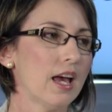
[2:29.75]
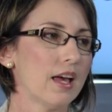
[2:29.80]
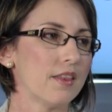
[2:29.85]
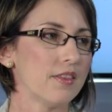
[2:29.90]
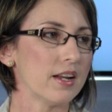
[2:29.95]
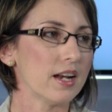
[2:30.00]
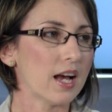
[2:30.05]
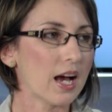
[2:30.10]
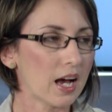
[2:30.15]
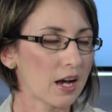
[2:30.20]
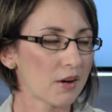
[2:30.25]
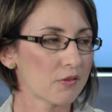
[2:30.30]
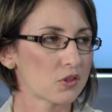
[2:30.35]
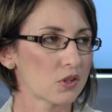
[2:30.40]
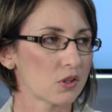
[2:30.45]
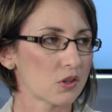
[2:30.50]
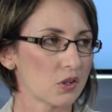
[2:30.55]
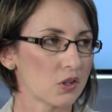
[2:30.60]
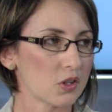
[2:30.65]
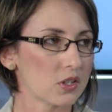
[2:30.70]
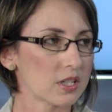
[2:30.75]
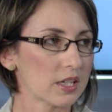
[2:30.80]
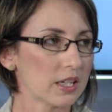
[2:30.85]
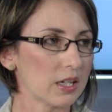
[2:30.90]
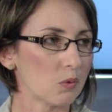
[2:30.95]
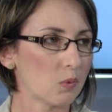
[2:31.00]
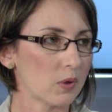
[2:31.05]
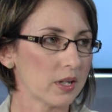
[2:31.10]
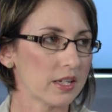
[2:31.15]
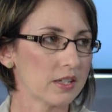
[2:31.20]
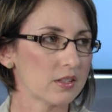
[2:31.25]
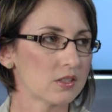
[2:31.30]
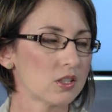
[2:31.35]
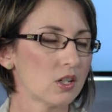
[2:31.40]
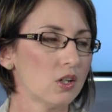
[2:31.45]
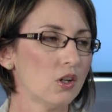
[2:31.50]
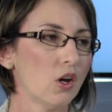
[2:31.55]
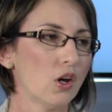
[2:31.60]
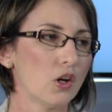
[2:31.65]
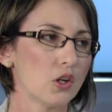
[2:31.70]
and then after 13 weeks,
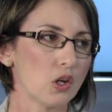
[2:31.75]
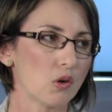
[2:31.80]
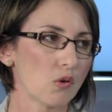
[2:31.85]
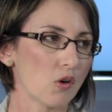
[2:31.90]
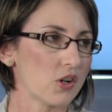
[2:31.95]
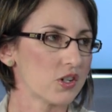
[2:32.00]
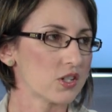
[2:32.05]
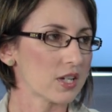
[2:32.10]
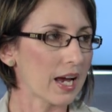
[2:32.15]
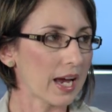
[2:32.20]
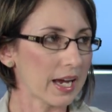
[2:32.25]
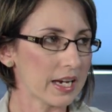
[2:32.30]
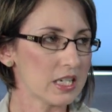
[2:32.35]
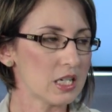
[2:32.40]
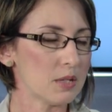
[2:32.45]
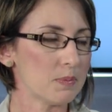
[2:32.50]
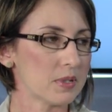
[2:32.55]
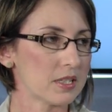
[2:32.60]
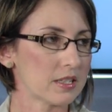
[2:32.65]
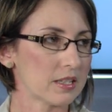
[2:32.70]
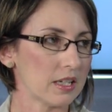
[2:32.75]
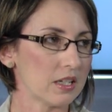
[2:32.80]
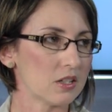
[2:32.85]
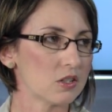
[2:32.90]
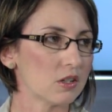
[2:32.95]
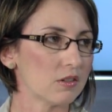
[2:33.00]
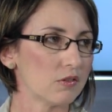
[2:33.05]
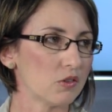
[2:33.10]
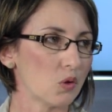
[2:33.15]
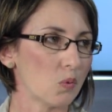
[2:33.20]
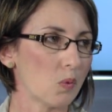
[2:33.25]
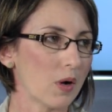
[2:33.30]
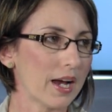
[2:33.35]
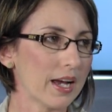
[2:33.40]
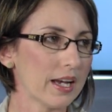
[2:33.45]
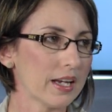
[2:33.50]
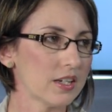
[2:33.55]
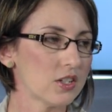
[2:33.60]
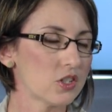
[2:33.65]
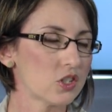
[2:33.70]
you're on to 80% of your
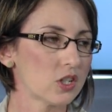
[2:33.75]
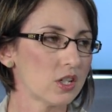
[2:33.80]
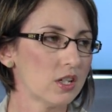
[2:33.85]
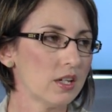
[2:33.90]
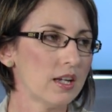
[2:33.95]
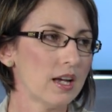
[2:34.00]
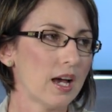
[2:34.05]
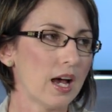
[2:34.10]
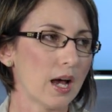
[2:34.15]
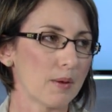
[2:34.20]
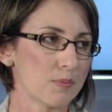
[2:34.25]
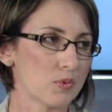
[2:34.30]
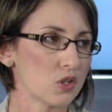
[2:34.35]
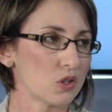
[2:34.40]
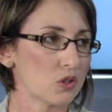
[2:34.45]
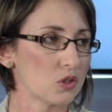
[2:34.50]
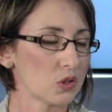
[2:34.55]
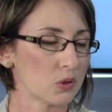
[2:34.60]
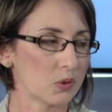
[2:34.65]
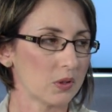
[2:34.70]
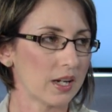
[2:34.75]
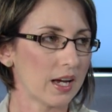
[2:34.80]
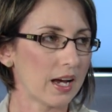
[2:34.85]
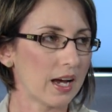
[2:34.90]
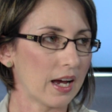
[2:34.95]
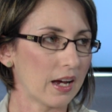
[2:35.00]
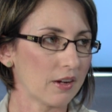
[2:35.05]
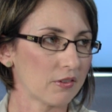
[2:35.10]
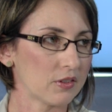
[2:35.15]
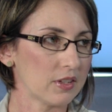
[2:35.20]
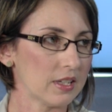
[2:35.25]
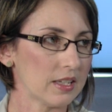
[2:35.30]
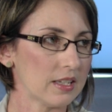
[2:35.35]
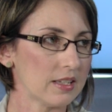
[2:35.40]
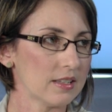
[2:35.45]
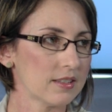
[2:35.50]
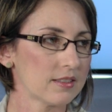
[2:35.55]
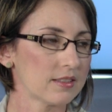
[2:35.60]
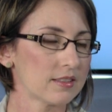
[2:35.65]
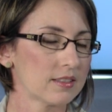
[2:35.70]
wage, up to 2.5
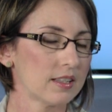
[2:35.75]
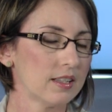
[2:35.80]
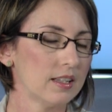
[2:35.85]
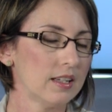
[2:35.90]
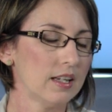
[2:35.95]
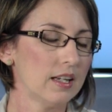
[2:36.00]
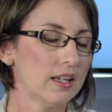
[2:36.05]
years.